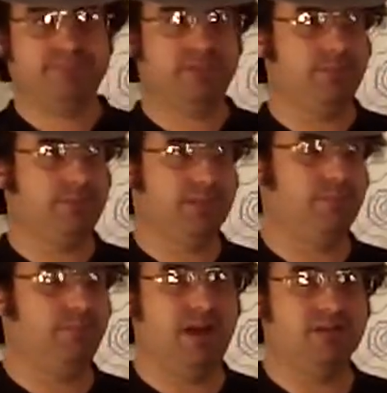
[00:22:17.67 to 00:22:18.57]
something
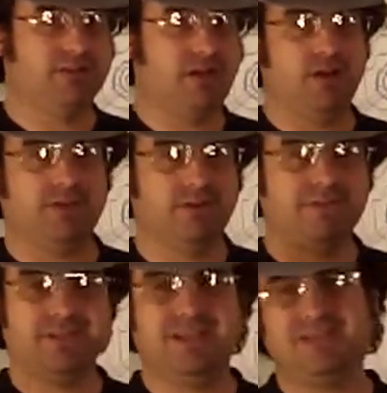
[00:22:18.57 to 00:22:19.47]
to bounce it off of.
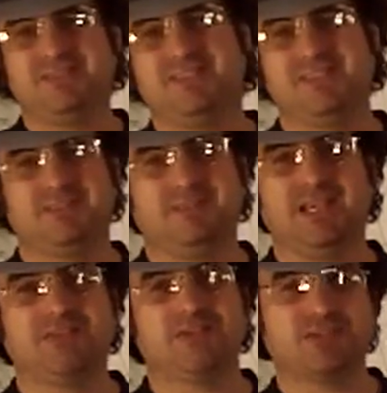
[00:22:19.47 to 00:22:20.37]
I mean, I've seen some
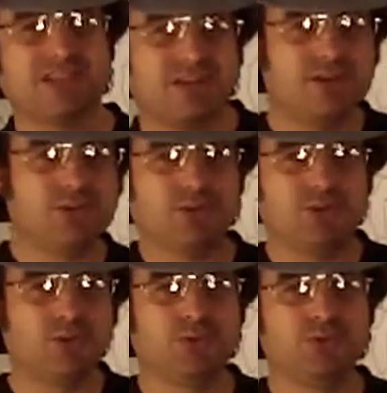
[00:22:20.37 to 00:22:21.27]
laser sail,
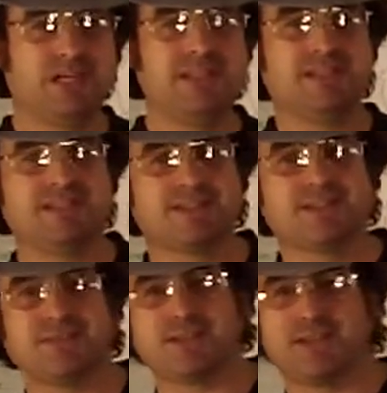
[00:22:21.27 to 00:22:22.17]
cool ideas,
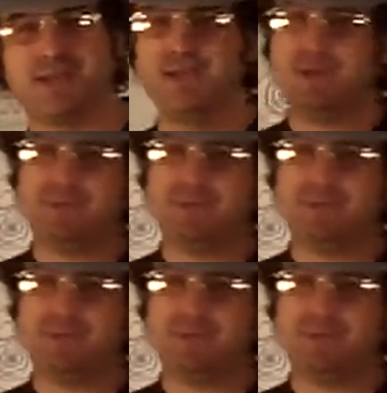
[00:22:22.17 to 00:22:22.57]
stuff like that.